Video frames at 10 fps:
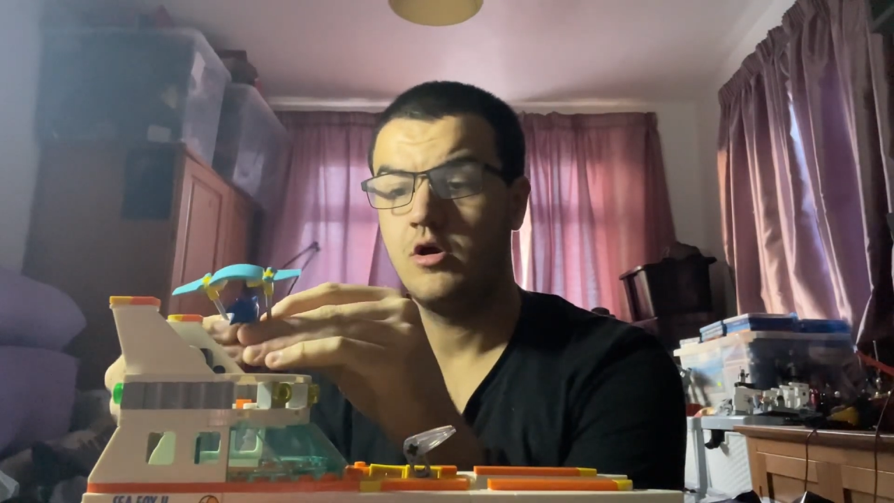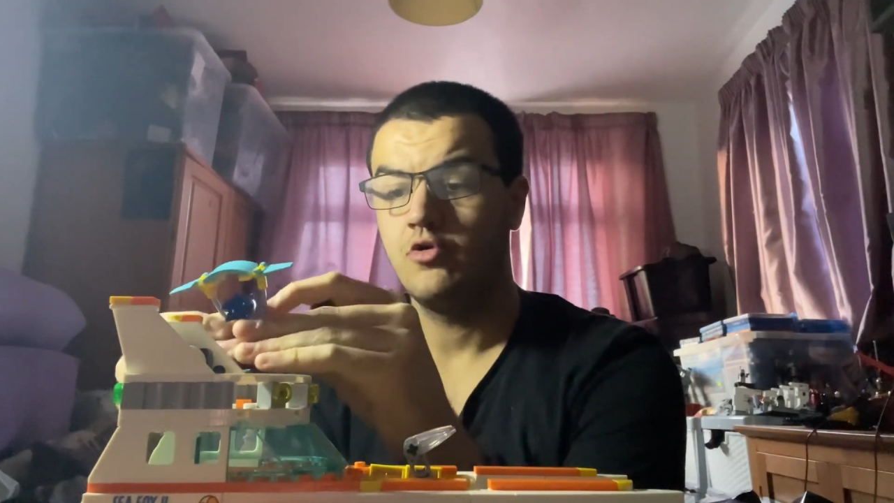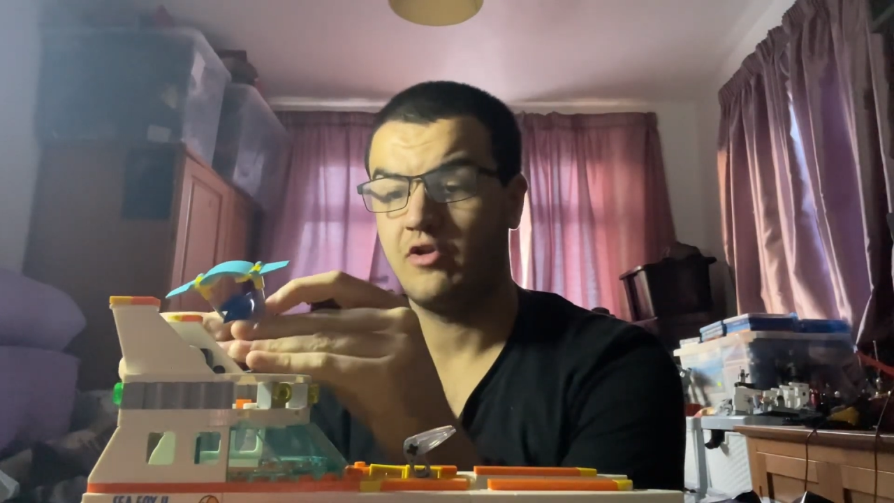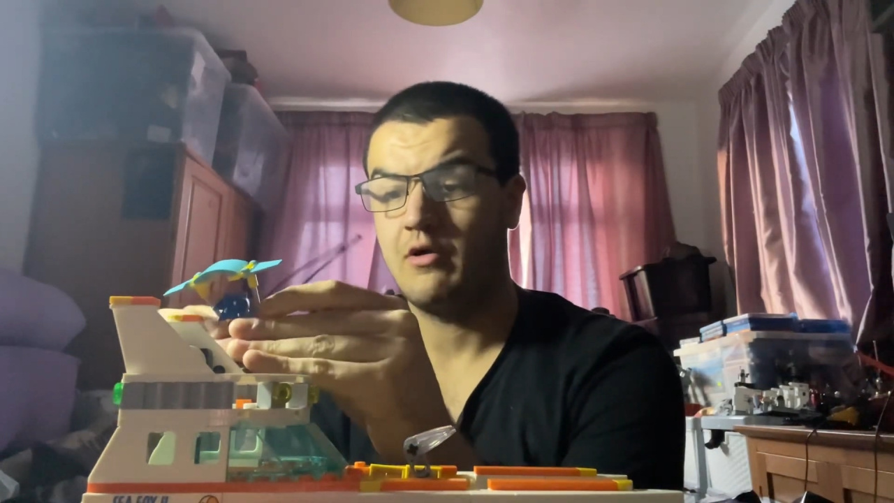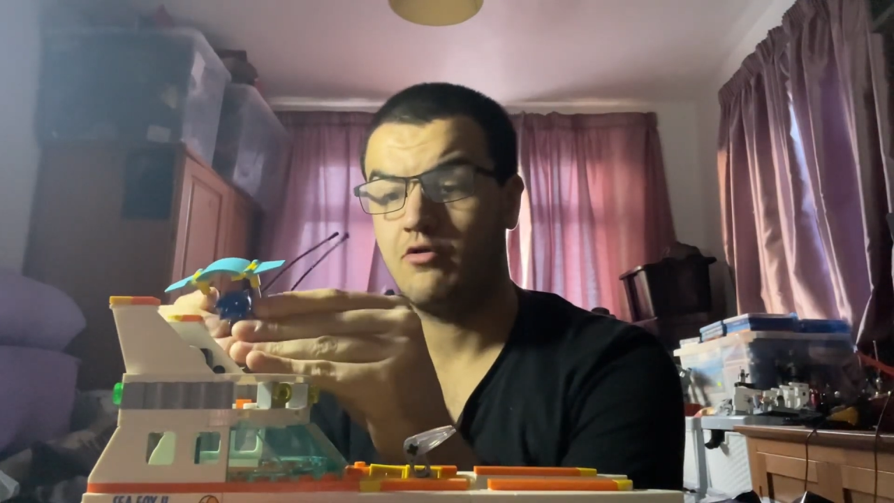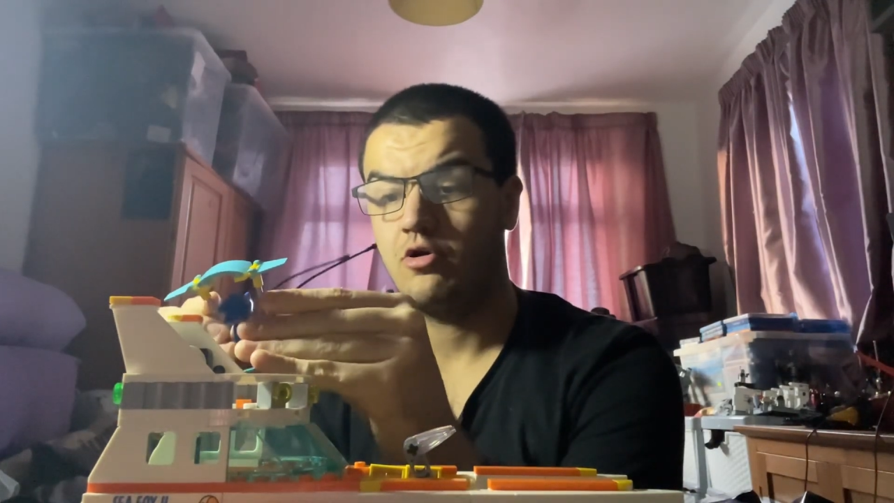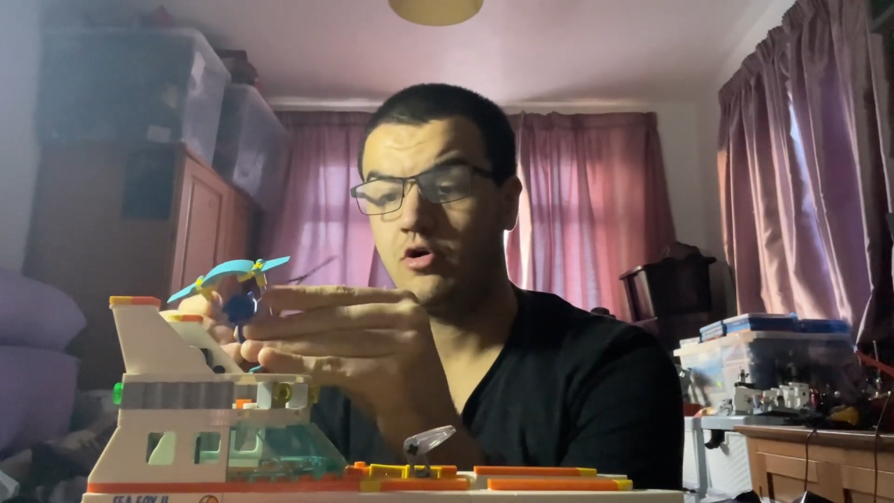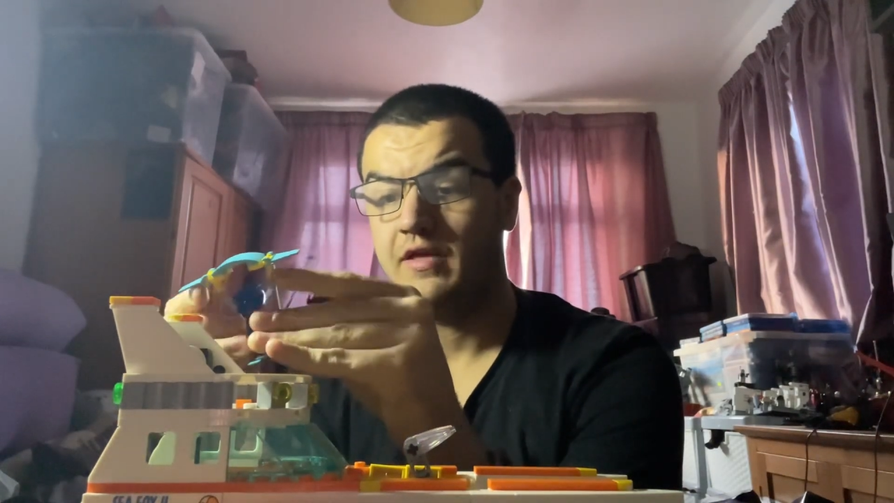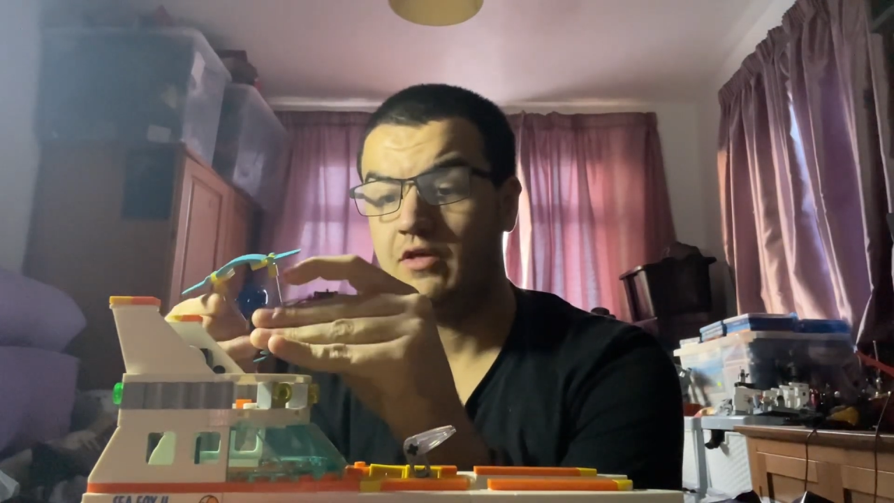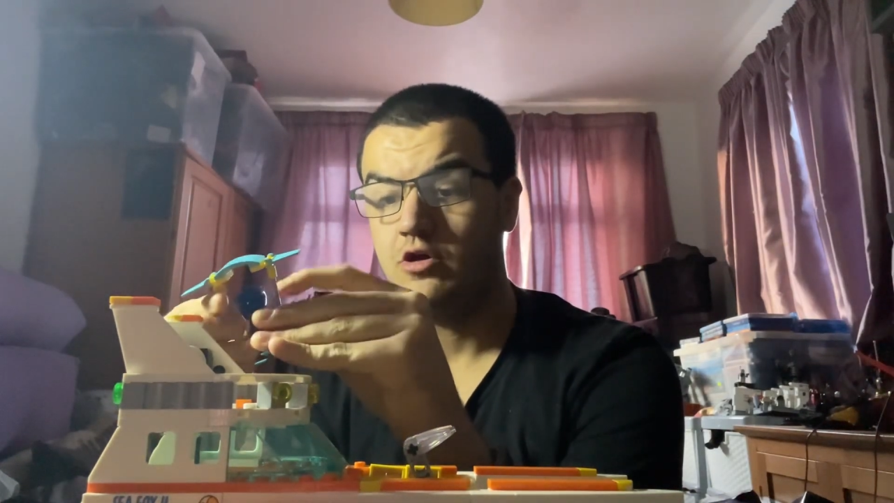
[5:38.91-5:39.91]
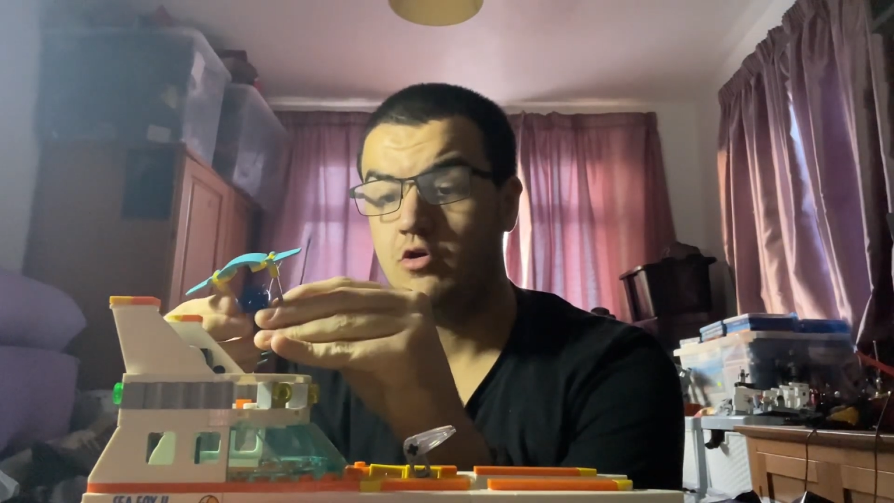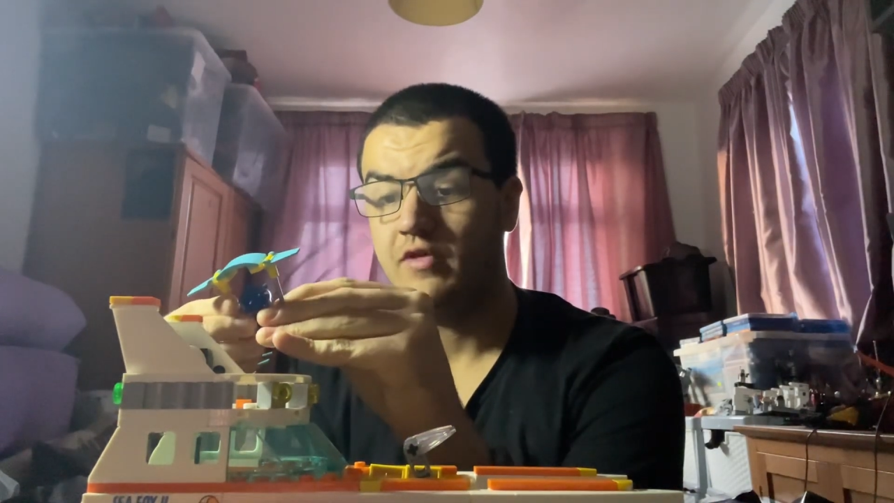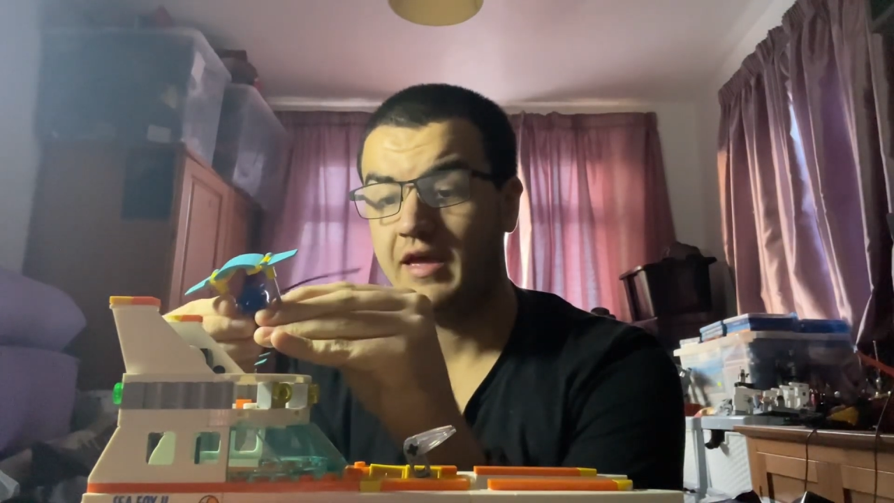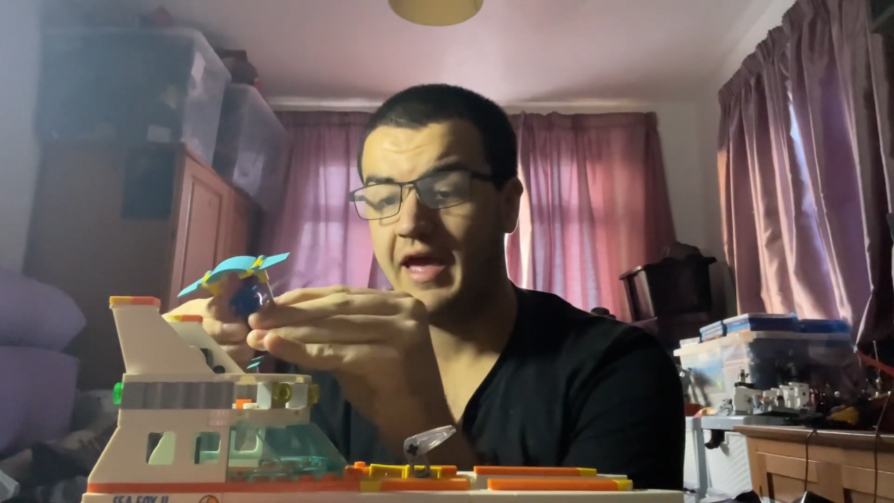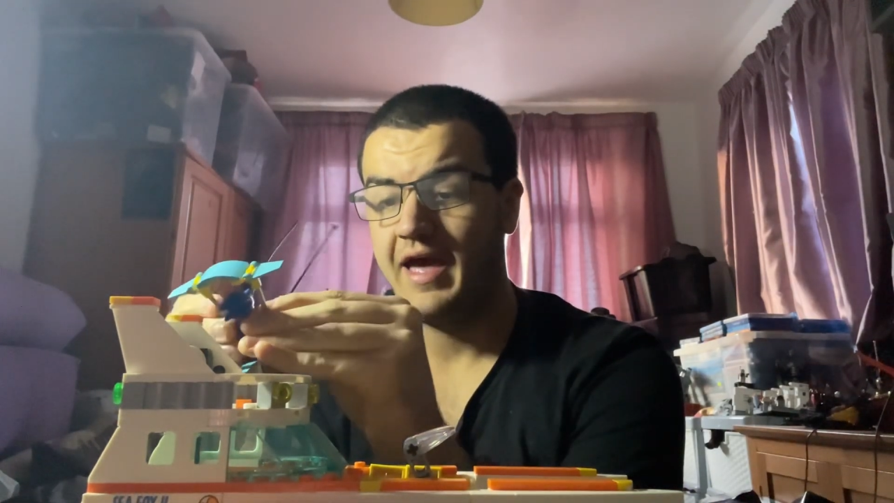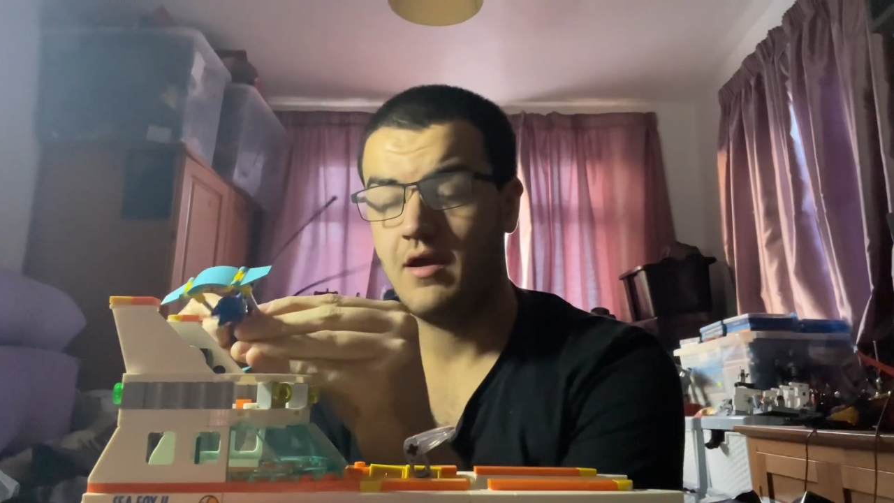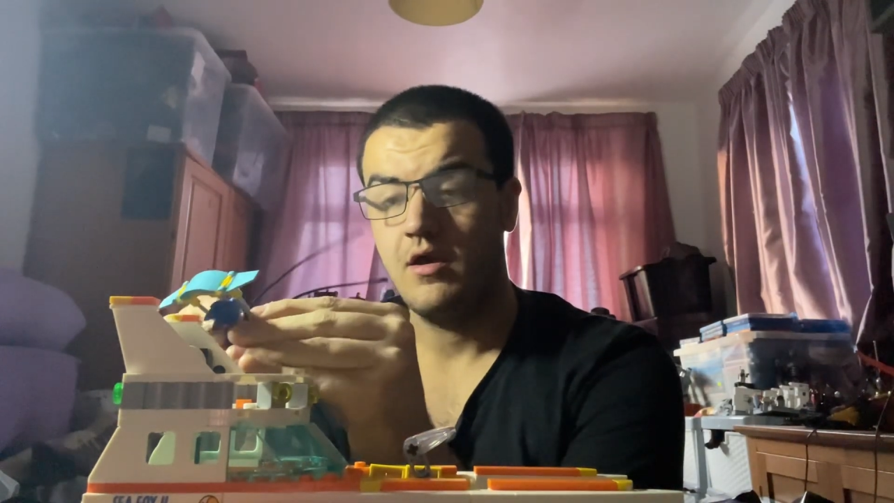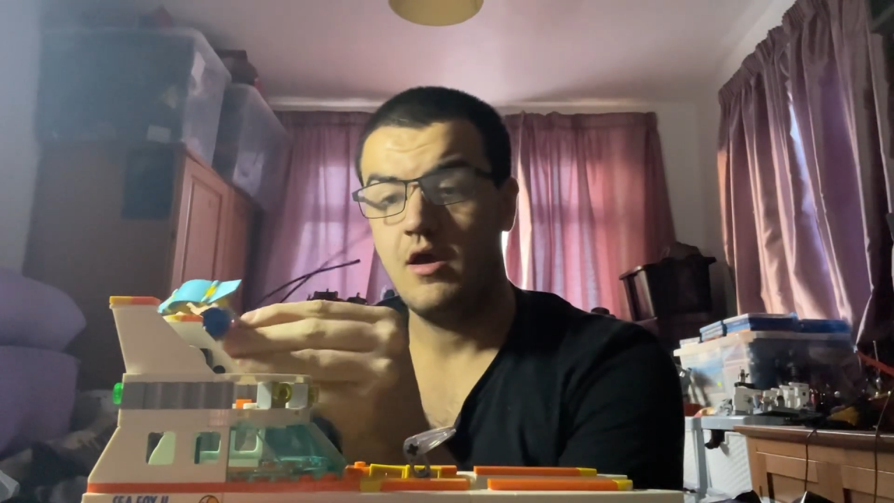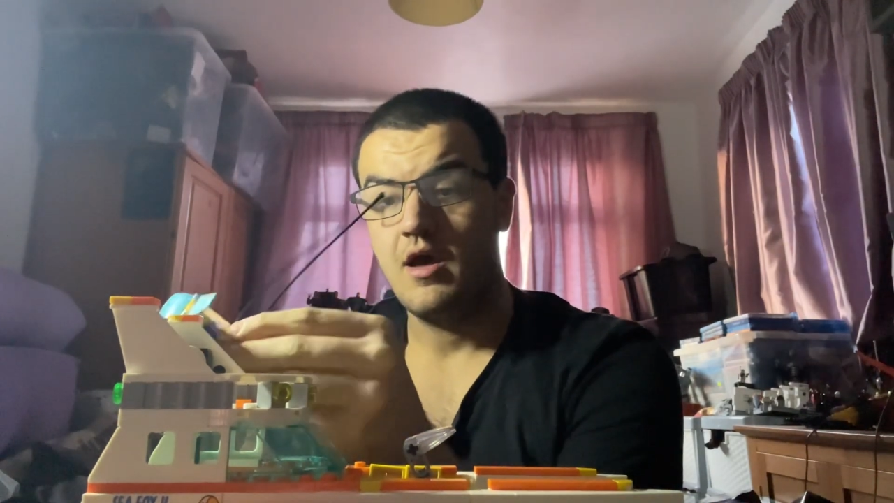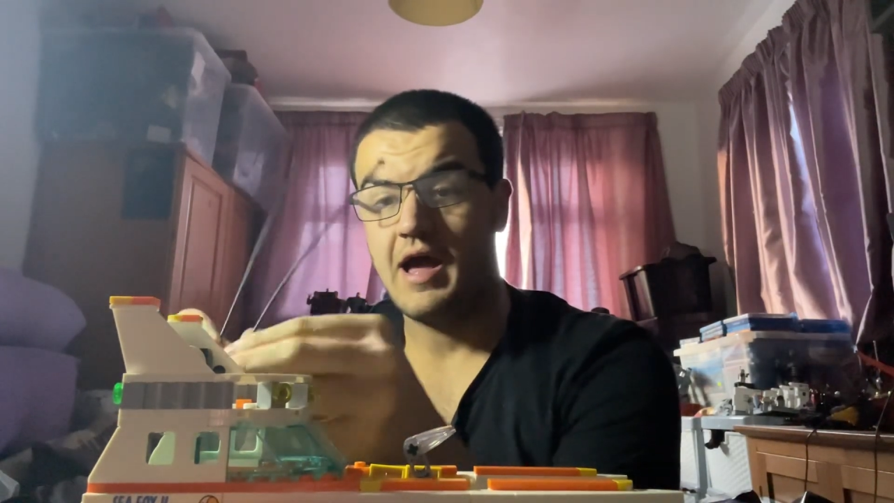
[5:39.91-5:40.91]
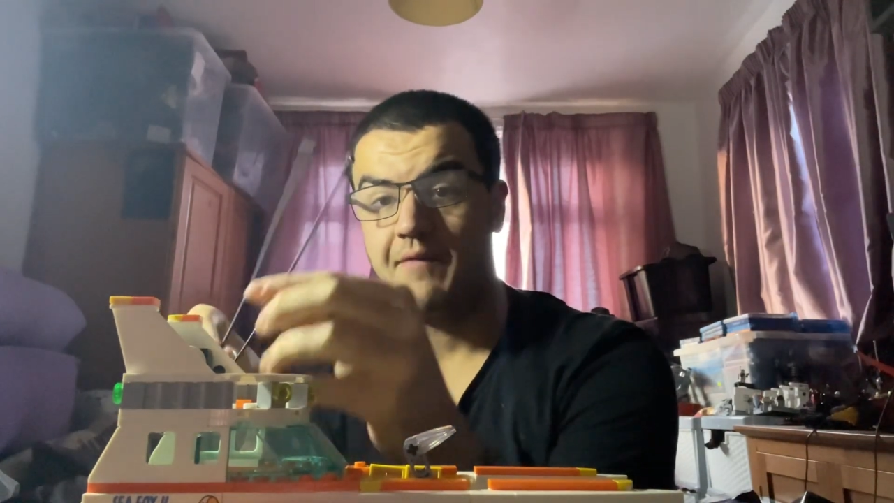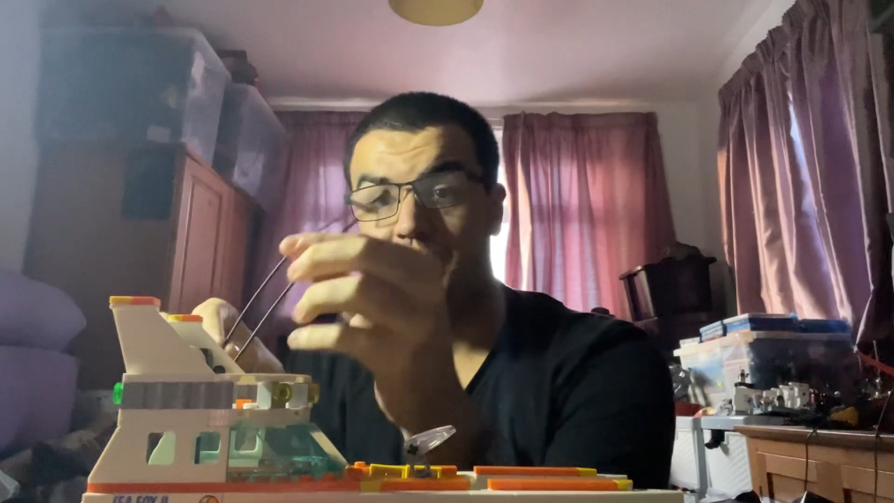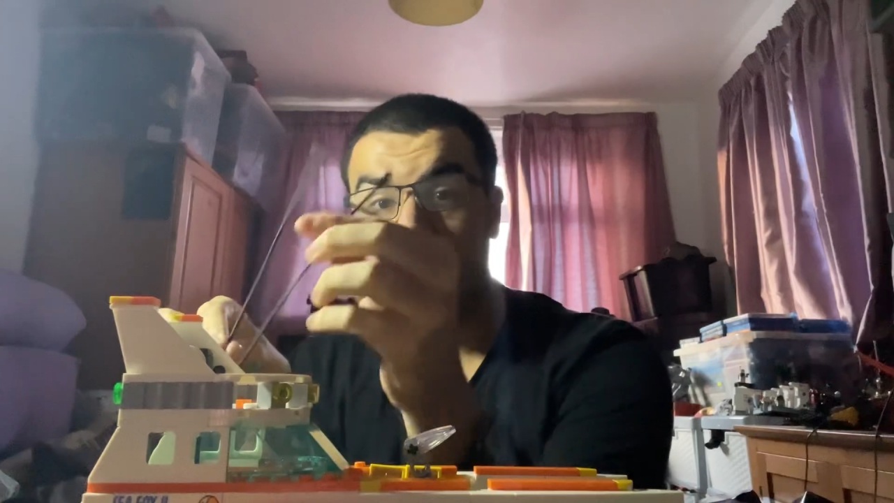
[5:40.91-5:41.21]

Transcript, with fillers: so now of course he's using it and